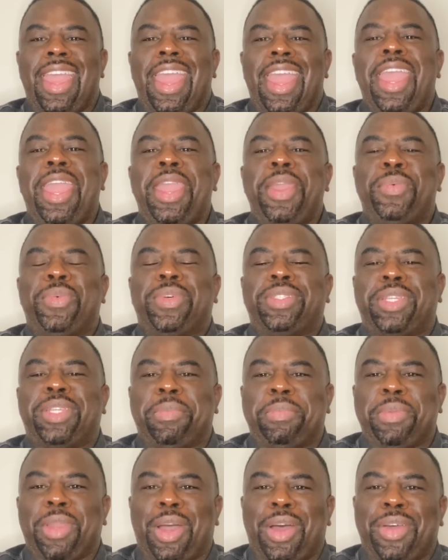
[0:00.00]
Hey, what's
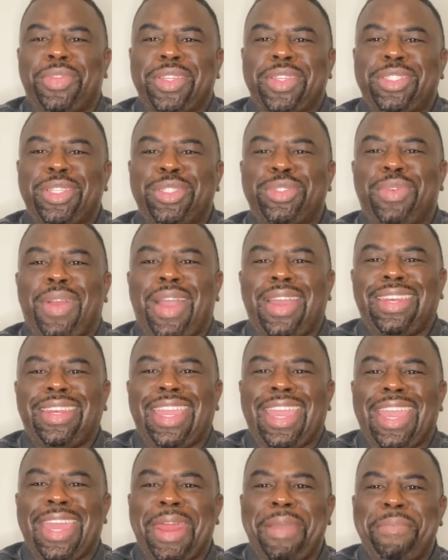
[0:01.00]
up, y'all? This is
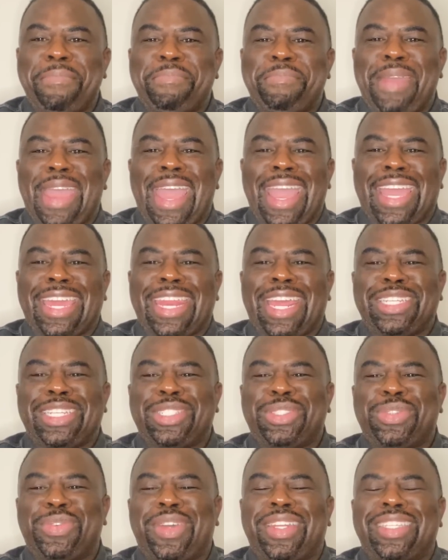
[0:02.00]
Rodney, and I'm back, and I
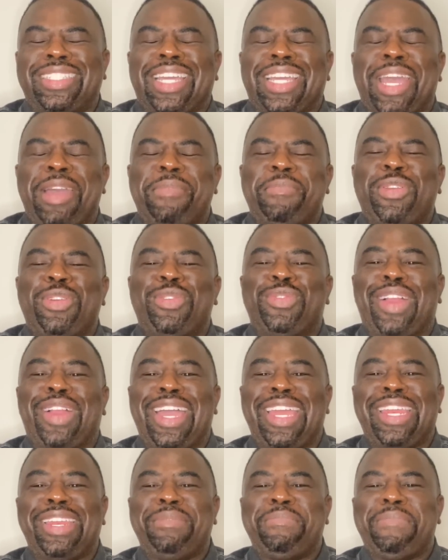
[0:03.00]
just wanted to come in and
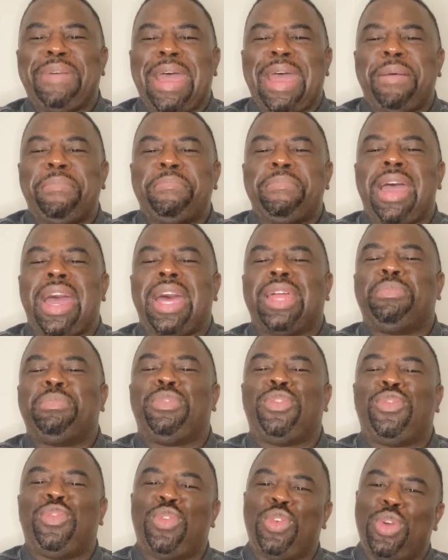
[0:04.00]
run my mouth
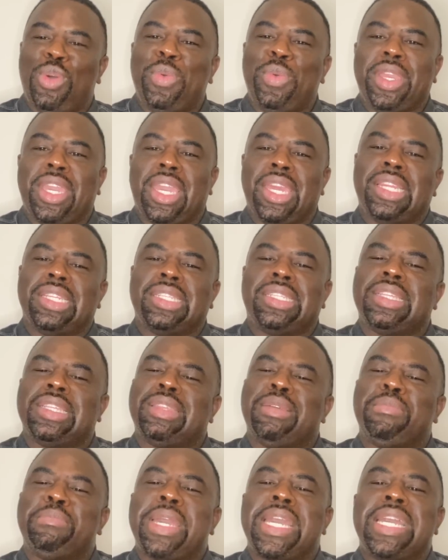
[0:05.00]
before we get into
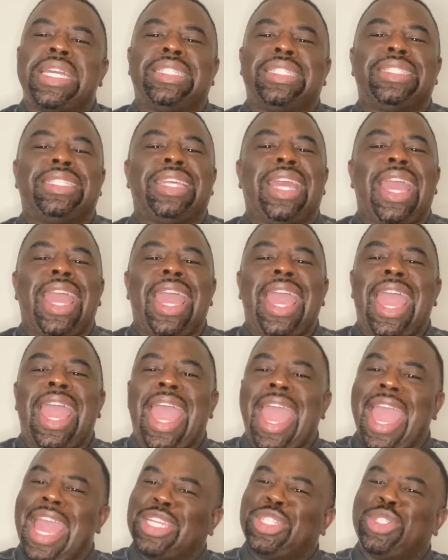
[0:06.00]
the mess.
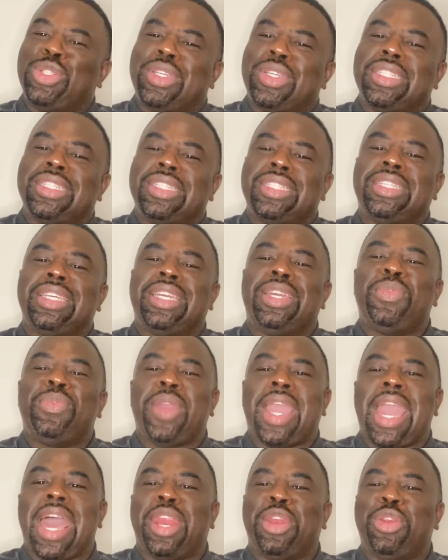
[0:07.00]
As you can see,
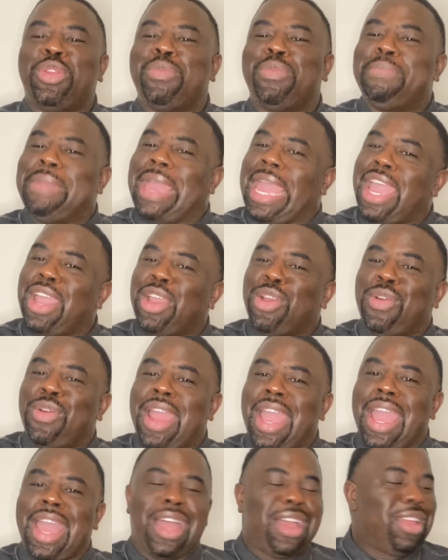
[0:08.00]
we got a new
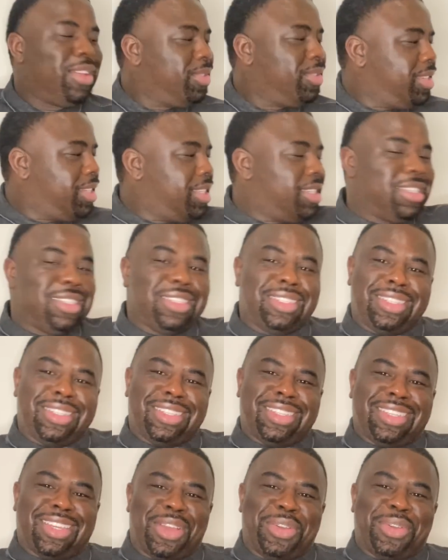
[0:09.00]
background,
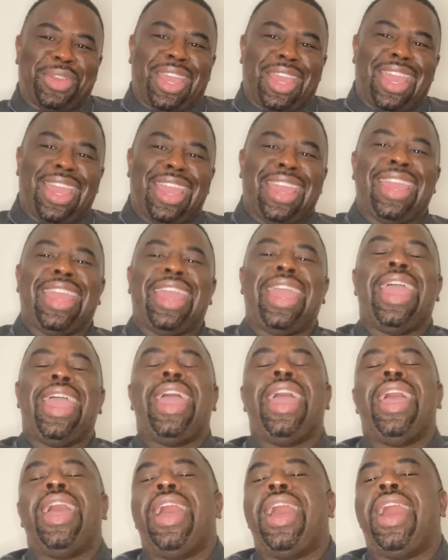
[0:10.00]
okay?
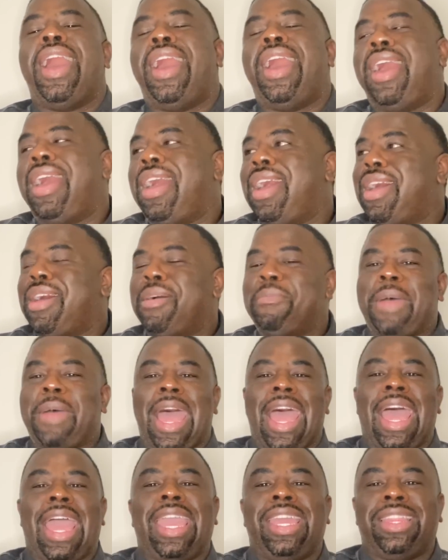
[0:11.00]

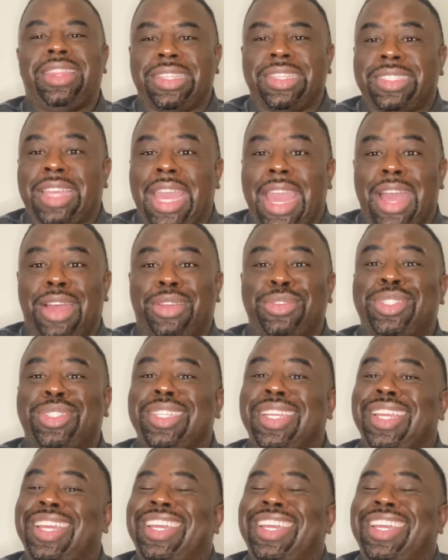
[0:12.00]
I hate this couch.